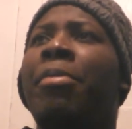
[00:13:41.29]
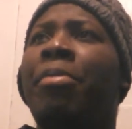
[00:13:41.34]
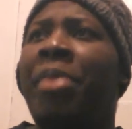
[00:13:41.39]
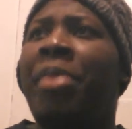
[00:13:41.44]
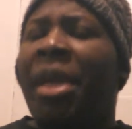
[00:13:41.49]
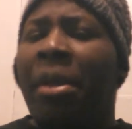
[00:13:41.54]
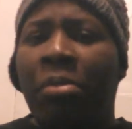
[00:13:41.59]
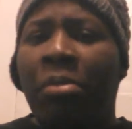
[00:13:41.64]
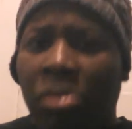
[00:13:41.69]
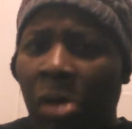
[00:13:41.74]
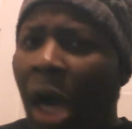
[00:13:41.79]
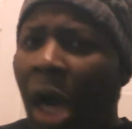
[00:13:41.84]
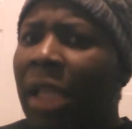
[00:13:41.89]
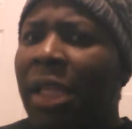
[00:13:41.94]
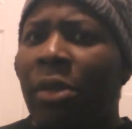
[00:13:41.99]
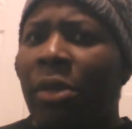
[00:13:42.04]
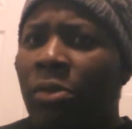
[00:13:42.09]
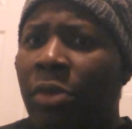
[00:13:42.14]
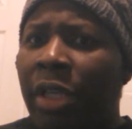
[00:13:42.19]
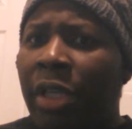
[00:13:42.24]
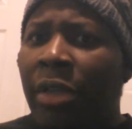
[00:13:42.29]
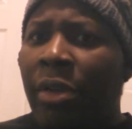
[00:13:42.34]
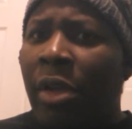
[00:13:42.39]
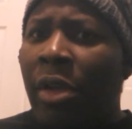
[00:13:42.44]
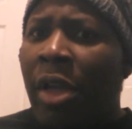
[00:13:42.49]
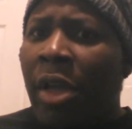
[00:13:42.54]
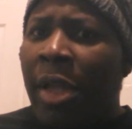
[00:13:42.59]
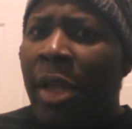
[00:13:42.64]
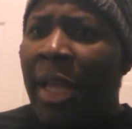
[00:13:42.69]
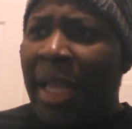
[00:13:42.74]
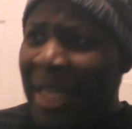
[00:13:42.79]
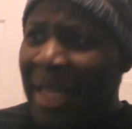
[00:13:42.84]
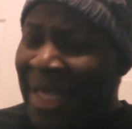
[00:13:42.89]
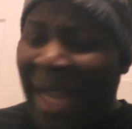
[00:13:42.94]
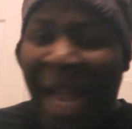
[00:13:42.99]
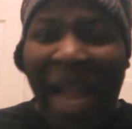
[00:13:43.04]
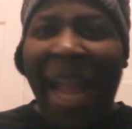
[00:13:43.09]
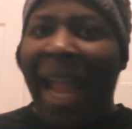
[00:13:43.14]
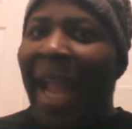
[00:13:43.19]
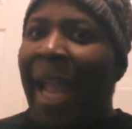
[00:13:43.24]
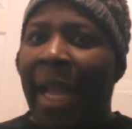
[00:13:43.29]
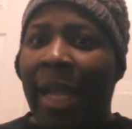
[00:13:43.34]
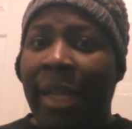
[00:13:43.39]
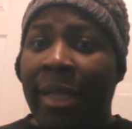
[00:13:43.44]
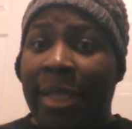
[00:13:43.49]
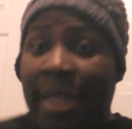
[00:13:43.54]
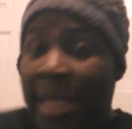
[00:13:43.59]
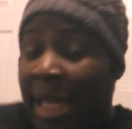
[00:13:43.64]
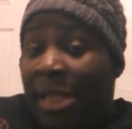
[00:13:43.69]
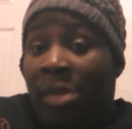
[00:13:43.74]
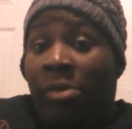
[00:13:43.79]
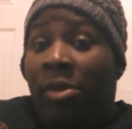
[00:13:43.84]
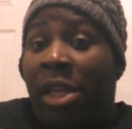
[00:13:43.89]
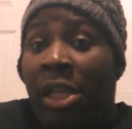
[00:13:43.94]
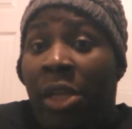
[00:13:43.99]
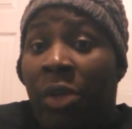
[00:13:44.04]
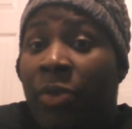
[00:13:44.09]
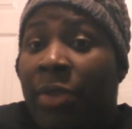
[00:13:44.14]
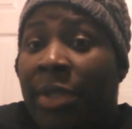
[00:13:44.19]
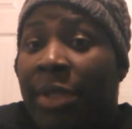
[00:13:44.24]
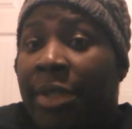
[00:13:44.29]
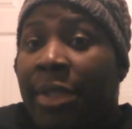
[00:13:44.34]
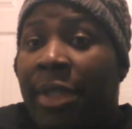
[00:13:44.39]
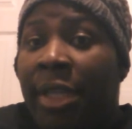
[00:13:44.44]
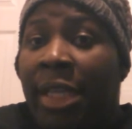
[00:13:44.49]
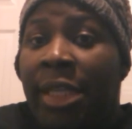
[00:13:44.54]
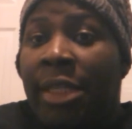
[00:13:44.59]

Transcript: Big brolic one, he's got hands, and that's what he uses.